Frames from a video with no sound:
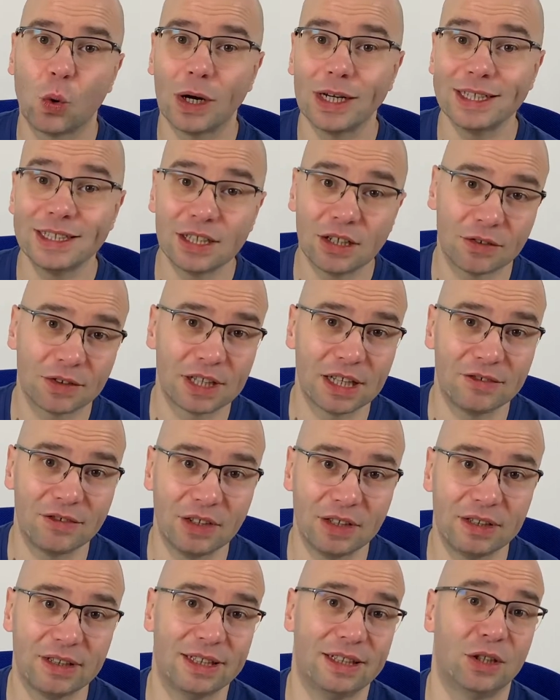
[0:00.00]
Quality of
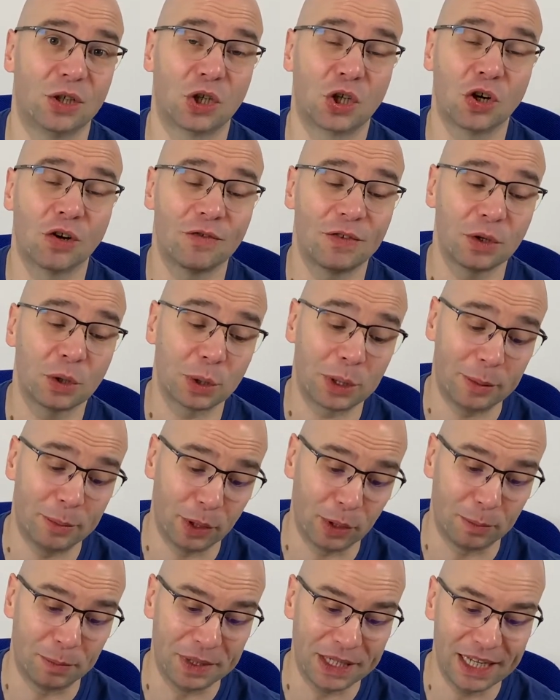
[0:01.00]
service is a
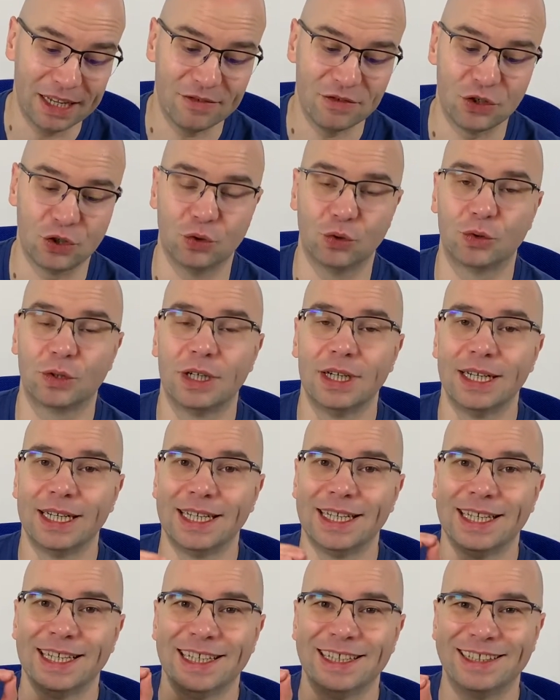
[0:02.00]
configurable behavior
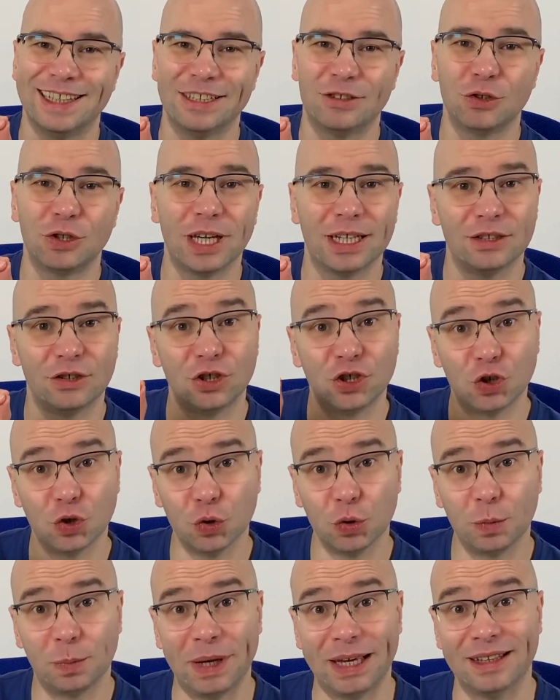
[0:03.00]
that you can
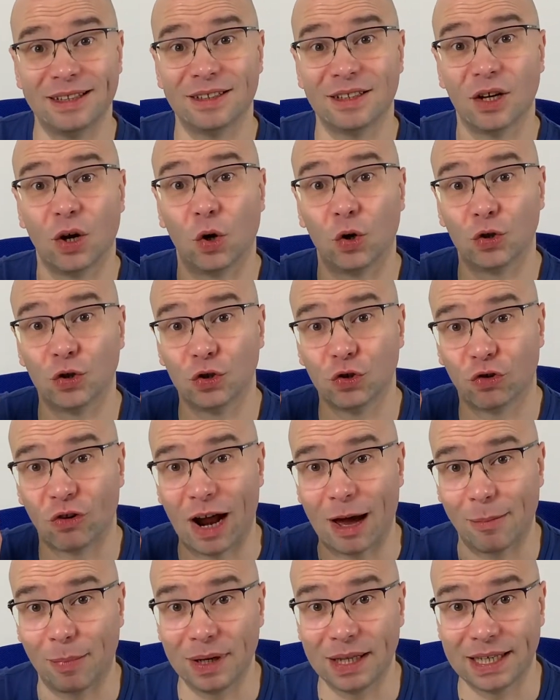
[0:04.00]
choose based on
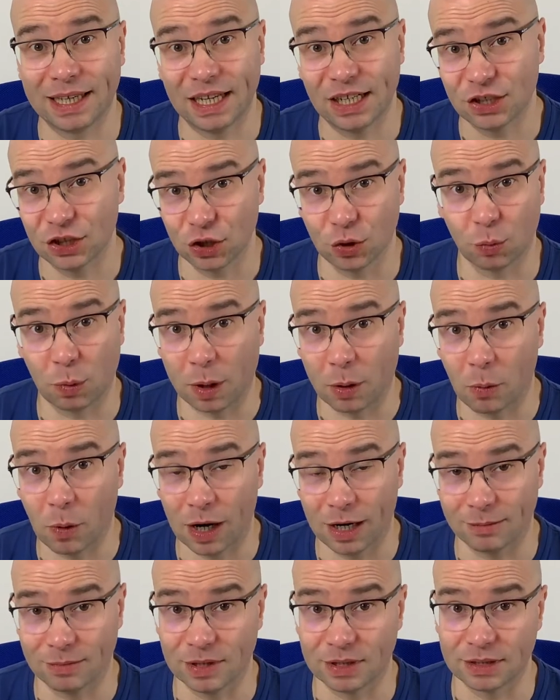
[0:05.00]
your application
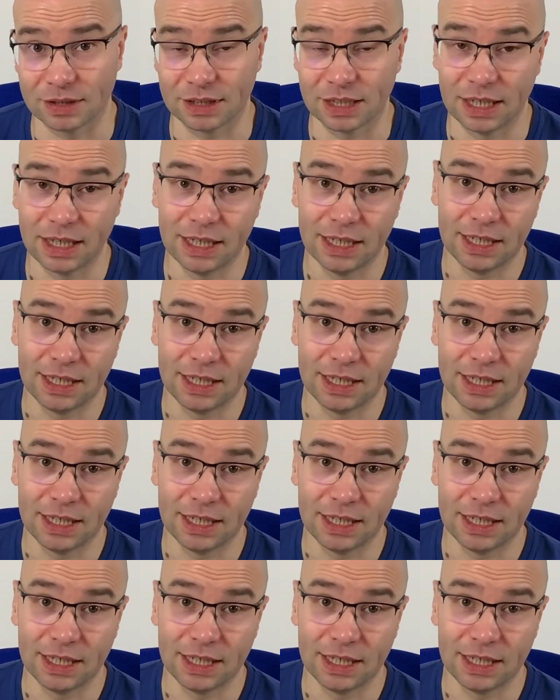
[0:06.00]
requirement.